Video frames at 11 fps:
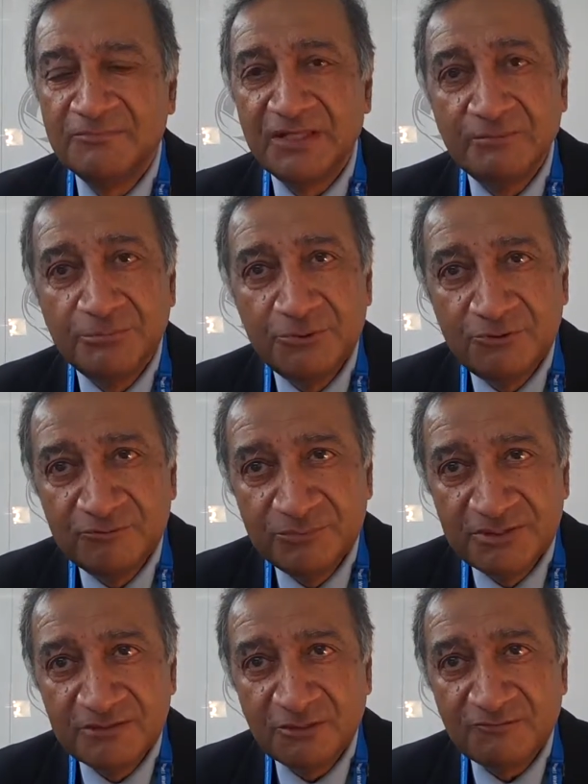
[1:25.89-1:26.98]

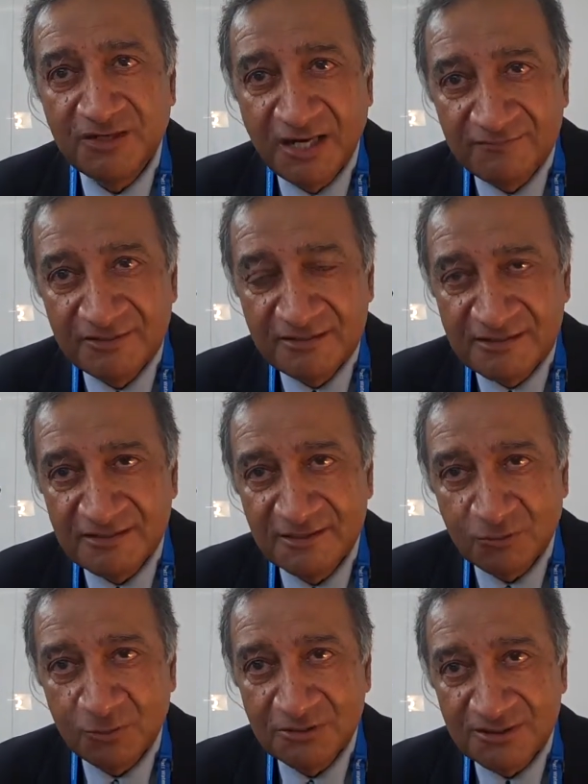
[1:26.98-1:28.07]
improvement of governance in the
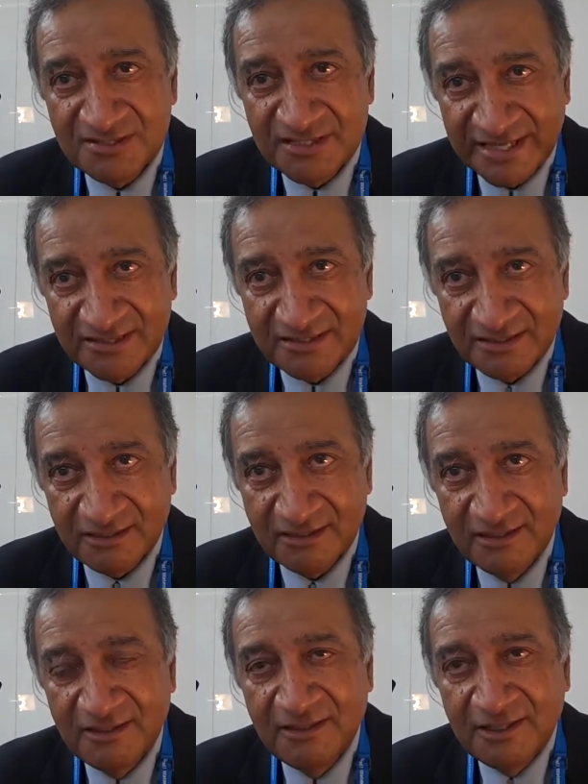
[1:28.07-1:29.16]
water sector,
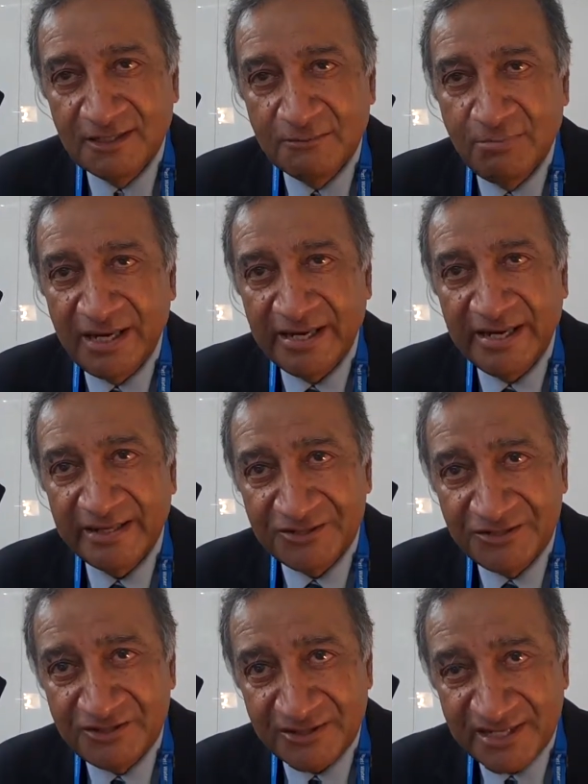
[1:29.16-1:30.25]
mm-hmm. by
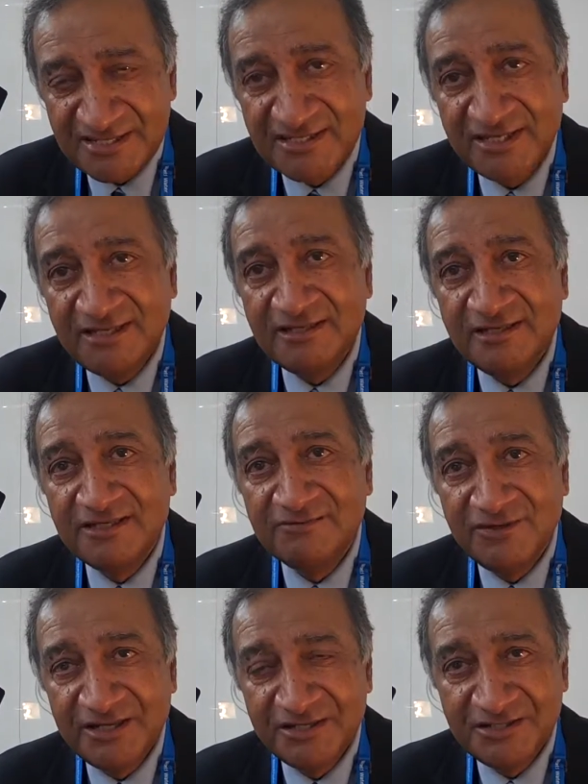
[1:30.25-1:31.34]
addressing in a
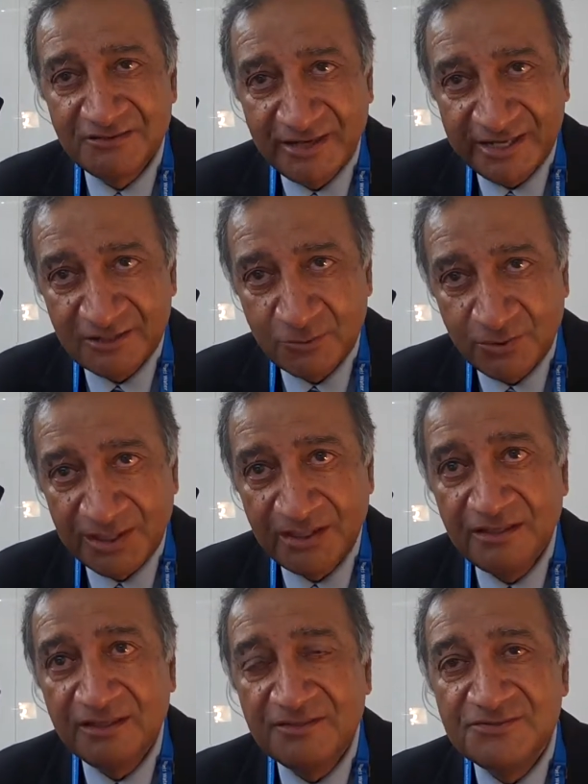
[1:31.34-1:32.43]
very direct
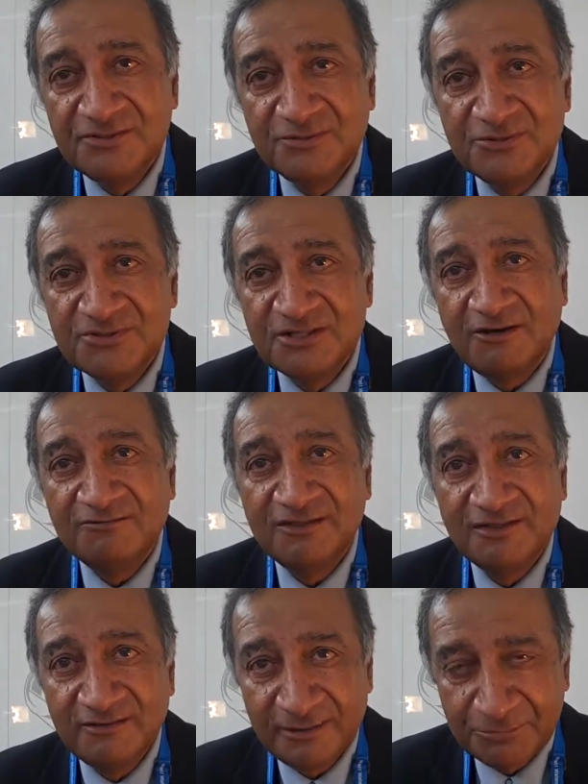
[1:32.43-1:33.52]
way issues of
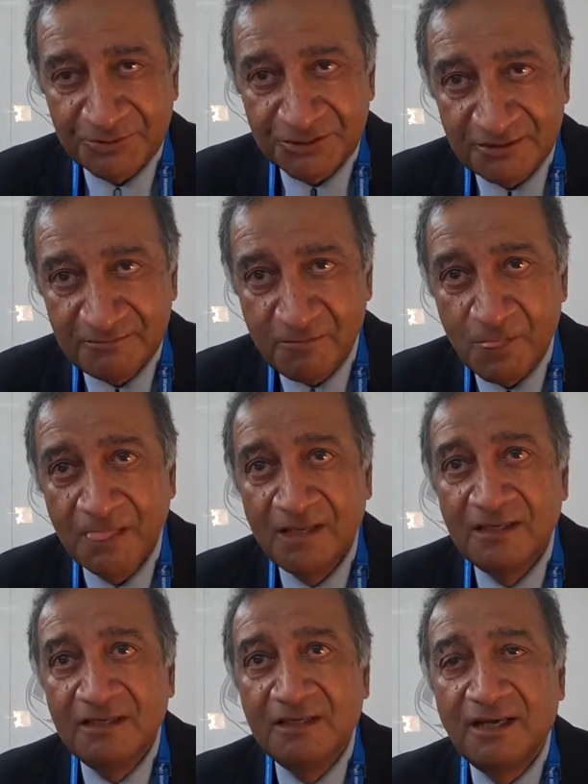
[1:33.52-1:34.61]
corruption
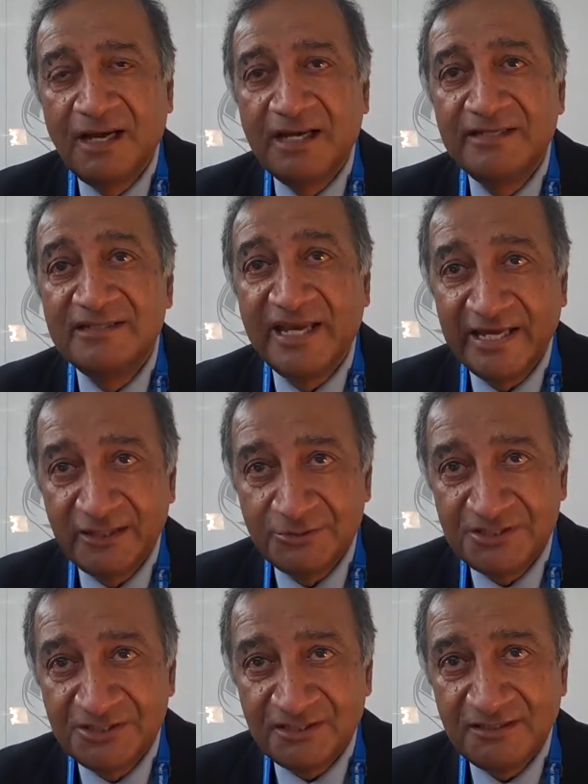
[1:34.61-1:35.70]
and
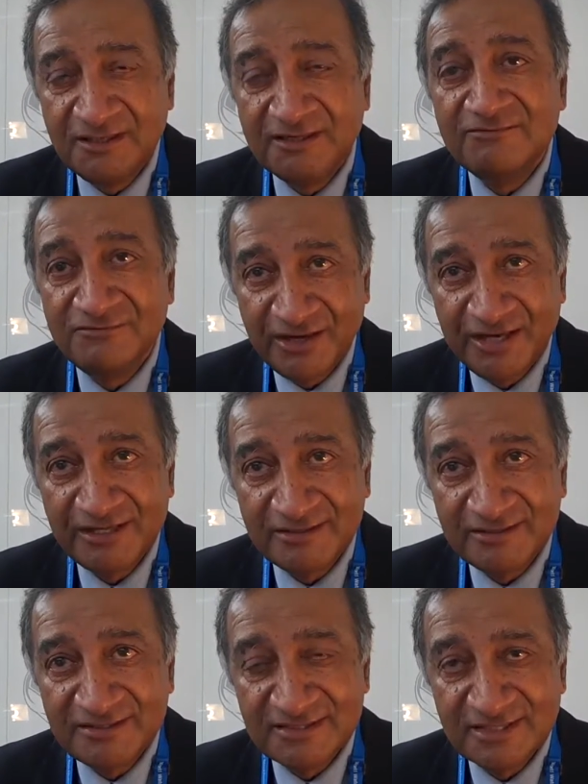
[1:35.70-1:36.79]
equity and
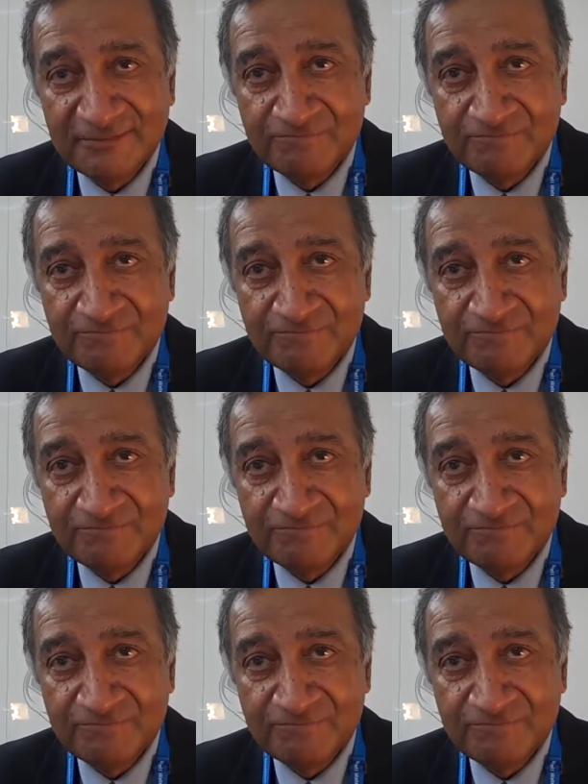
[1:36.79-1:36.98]
fairness,